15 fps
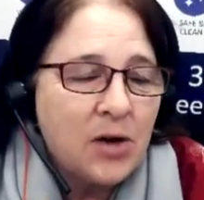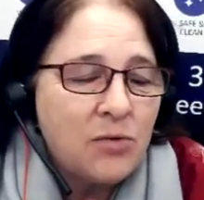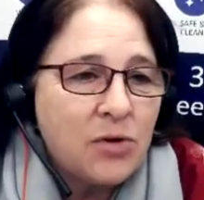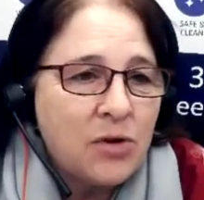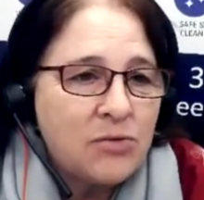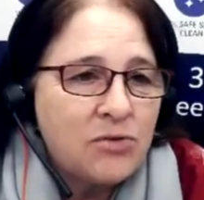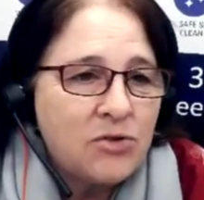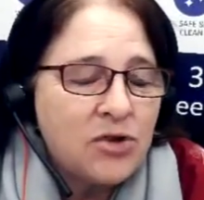
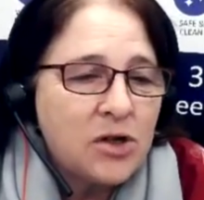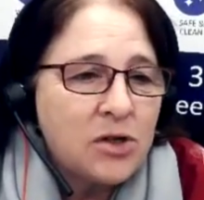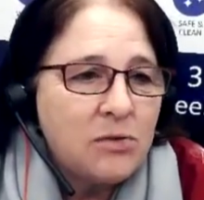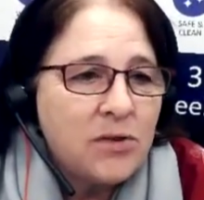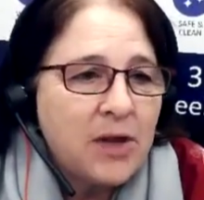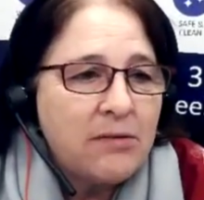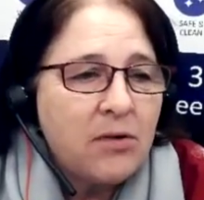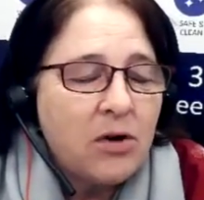Those two,
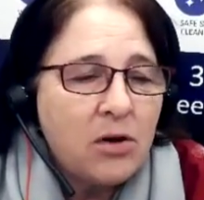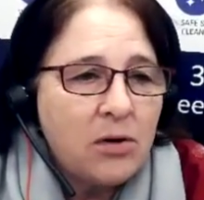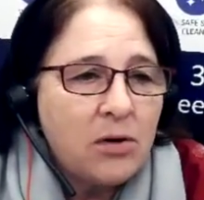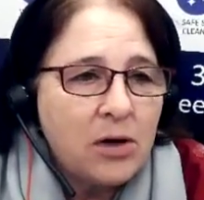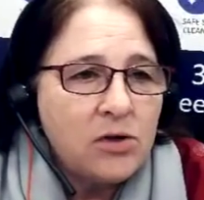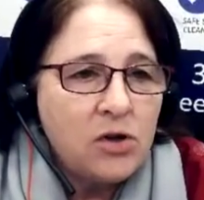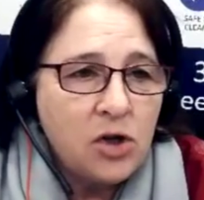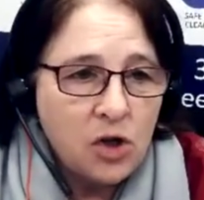there are
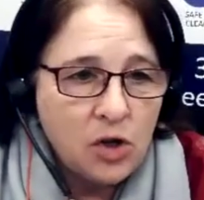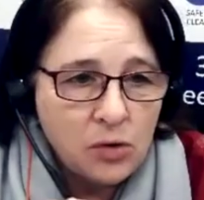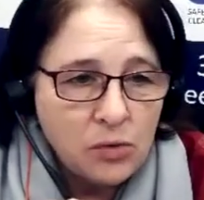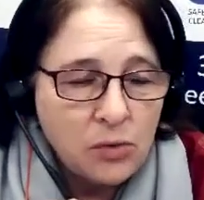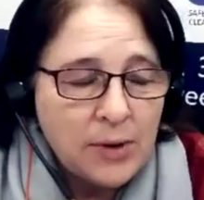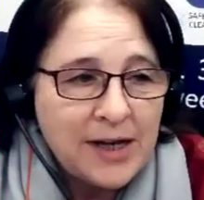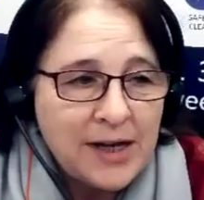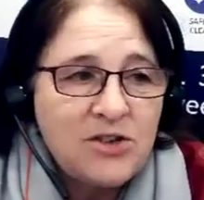
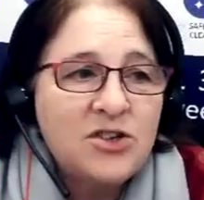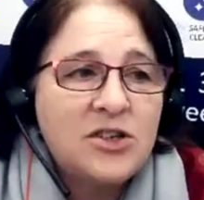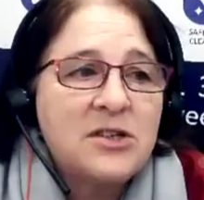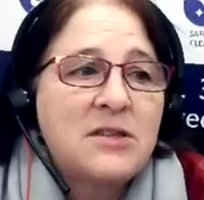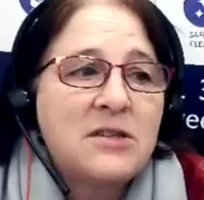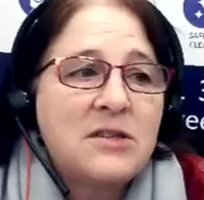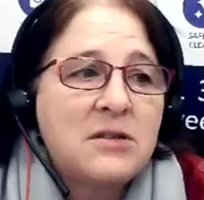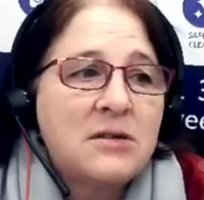new
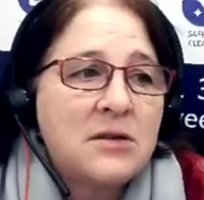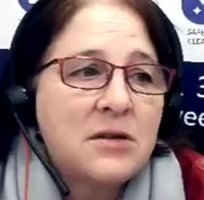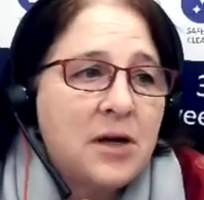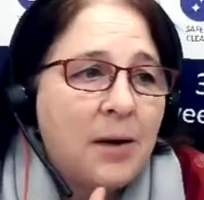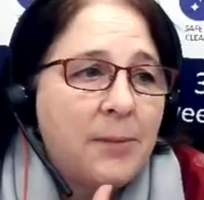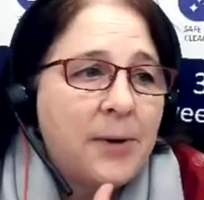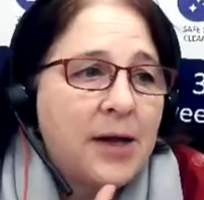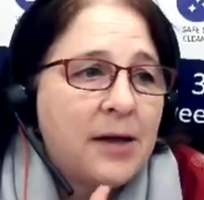agents
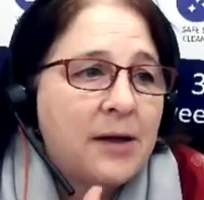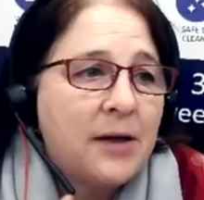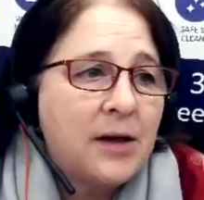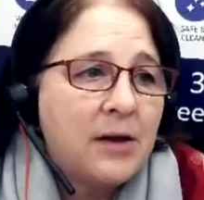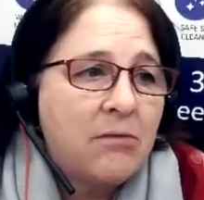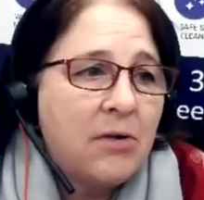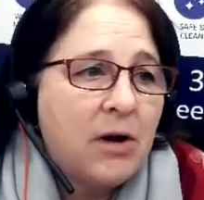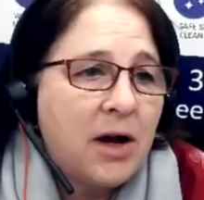coming and
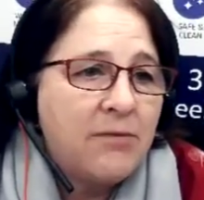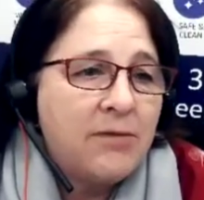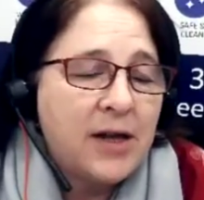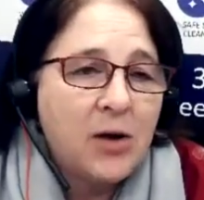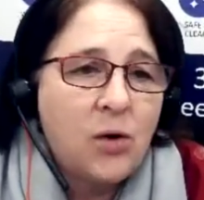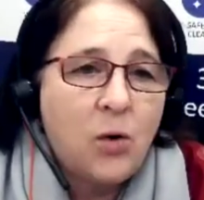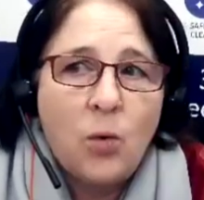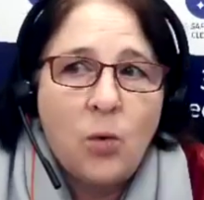
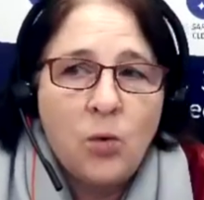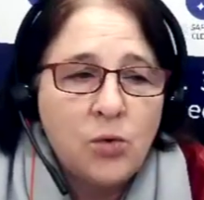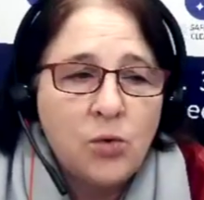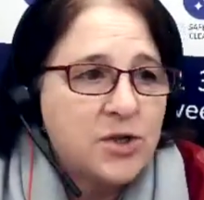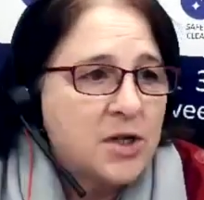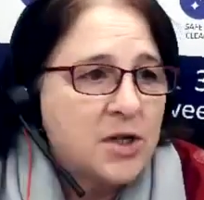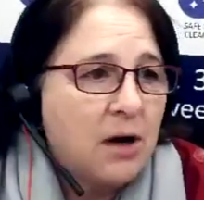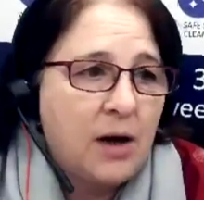arriving all the
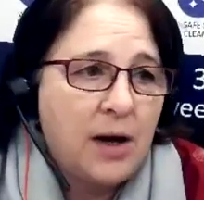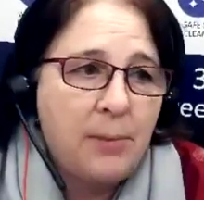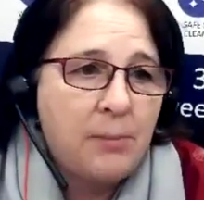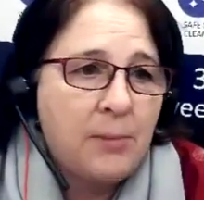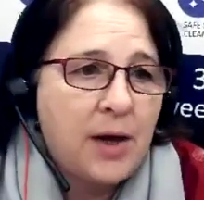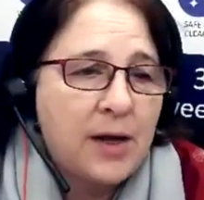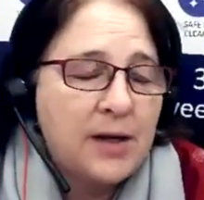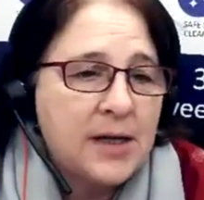time,
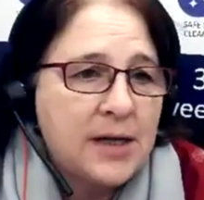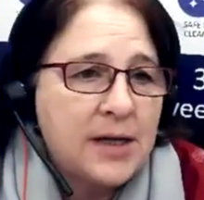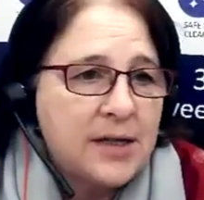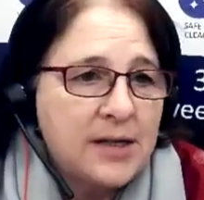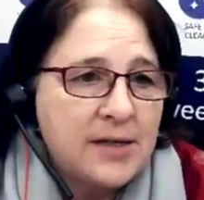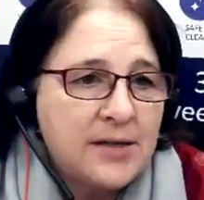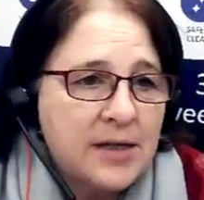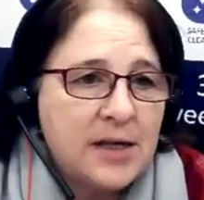and they
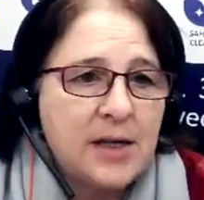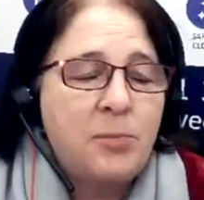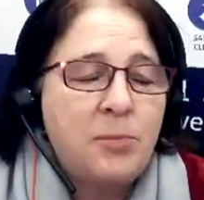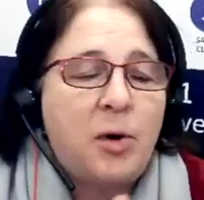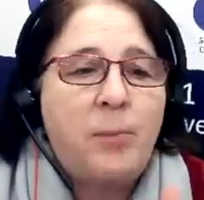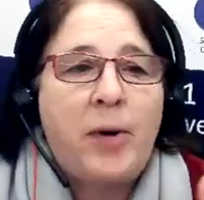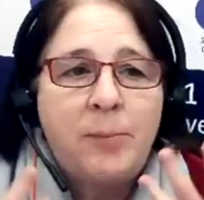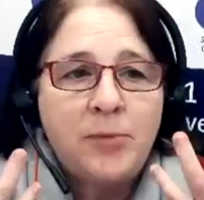suddenly
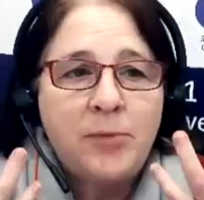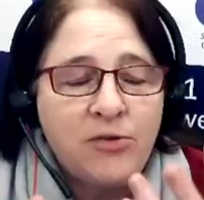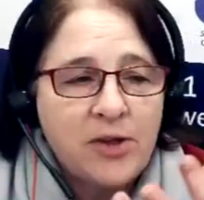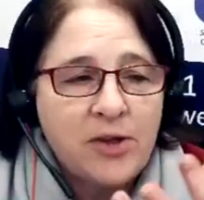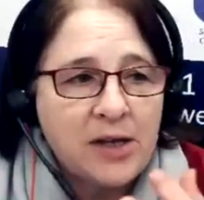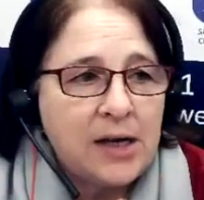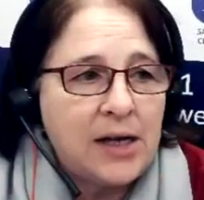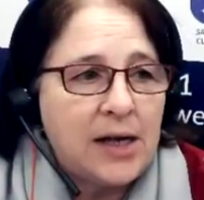pop up, and you
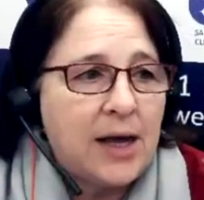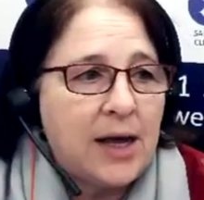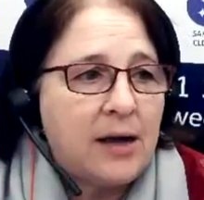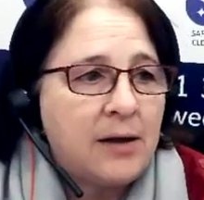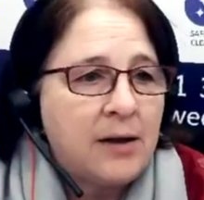suddenly get